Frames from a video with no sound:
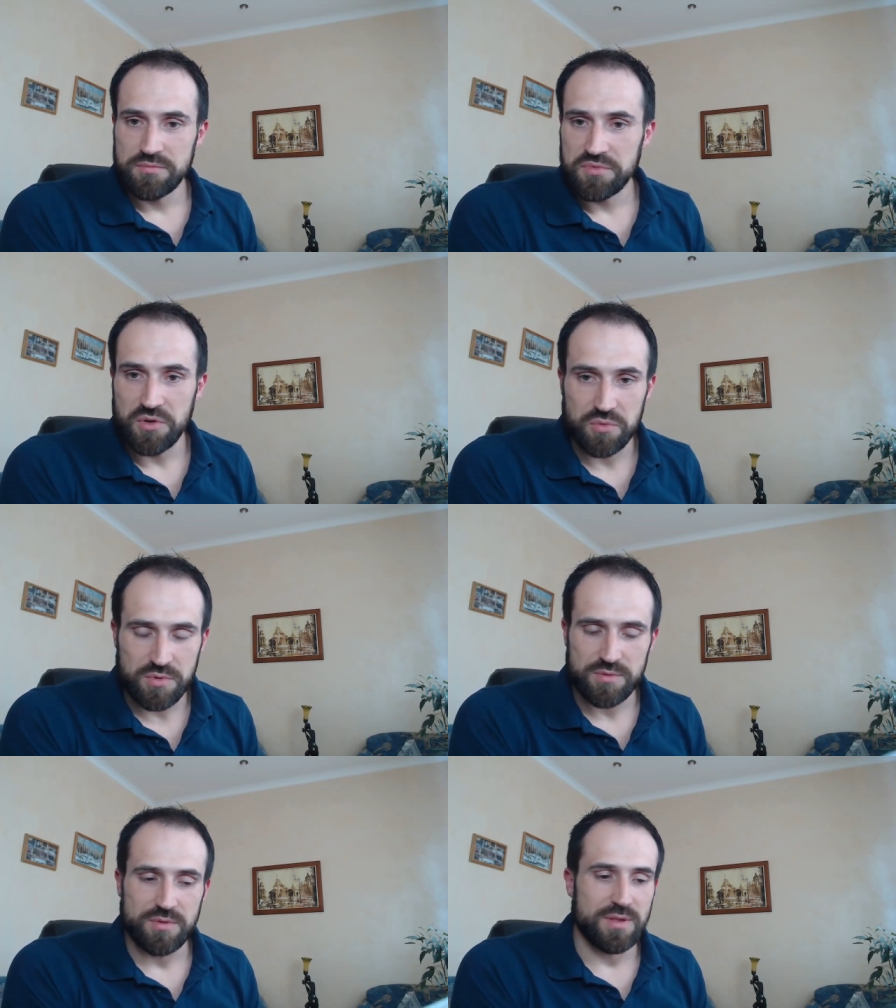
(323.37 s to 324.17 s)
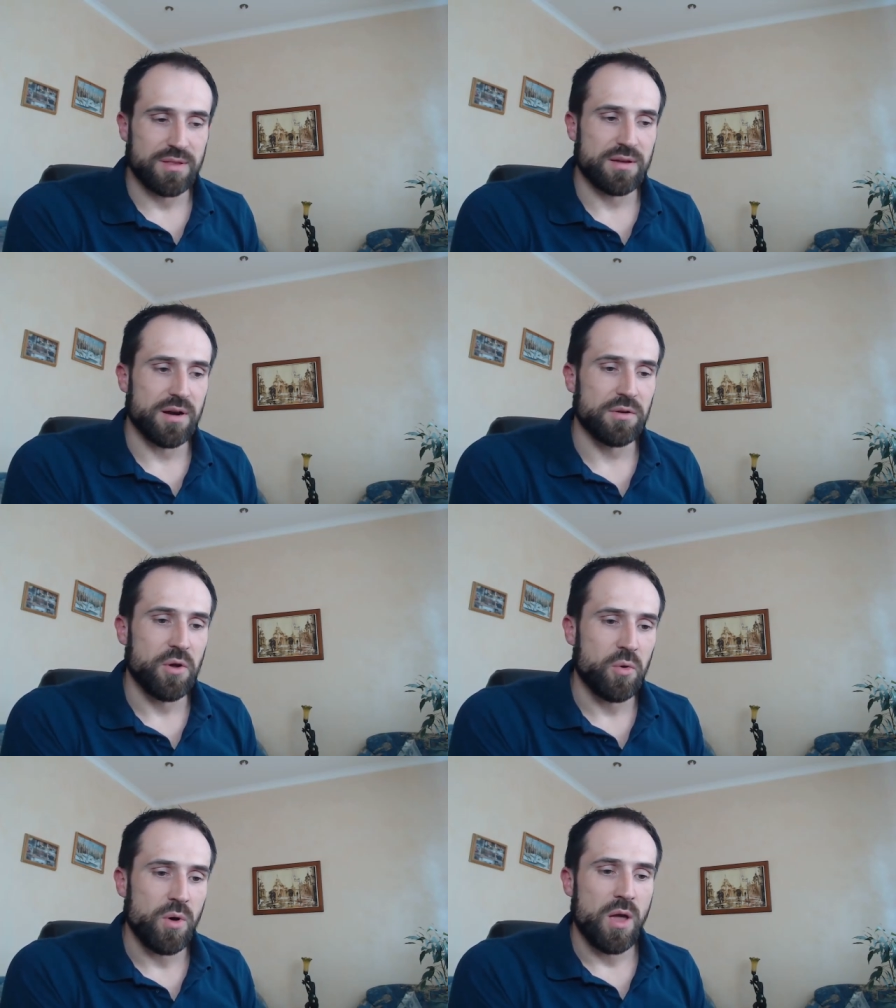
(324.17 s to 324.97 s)
So there are
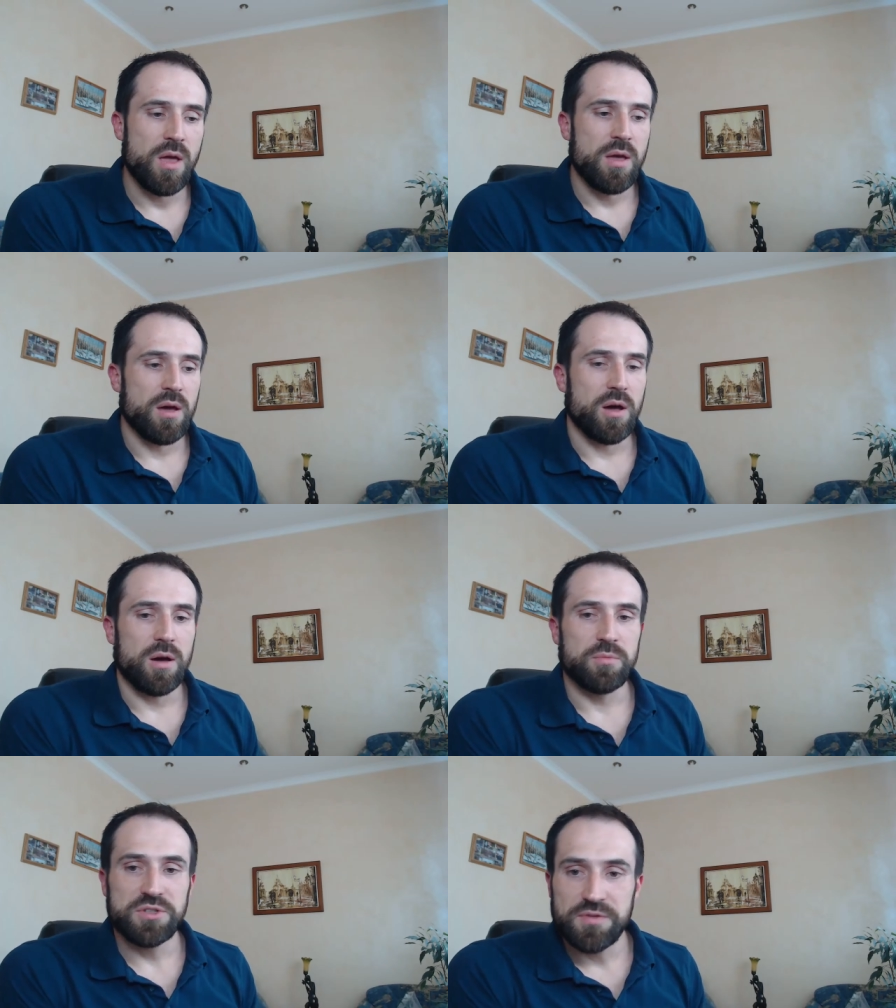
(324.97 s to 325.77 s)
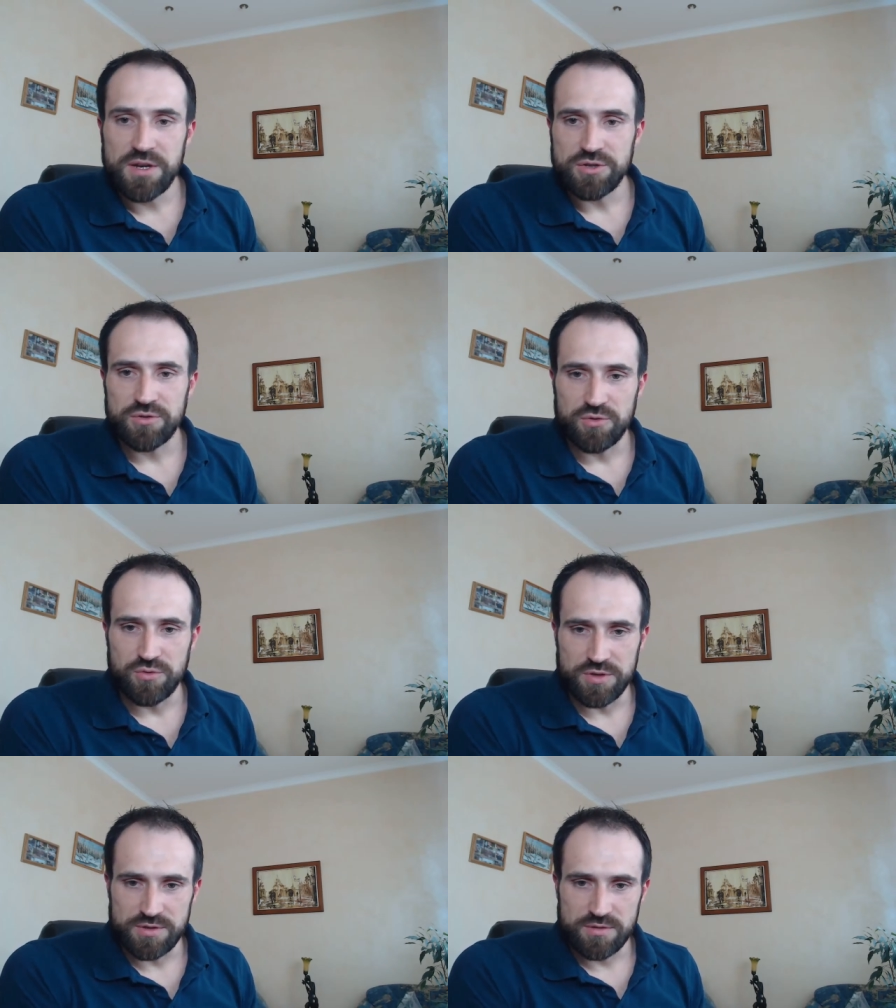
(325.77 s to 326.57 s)
no uh, motivation to
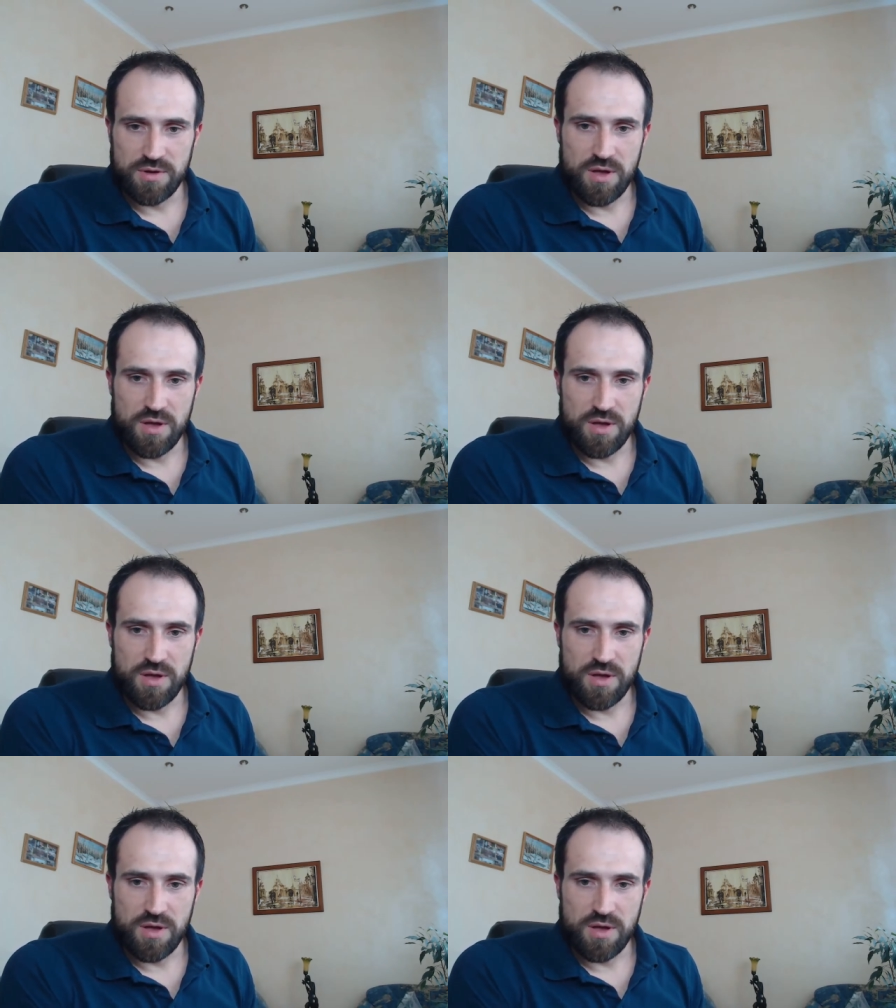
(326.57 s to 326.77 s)
do this.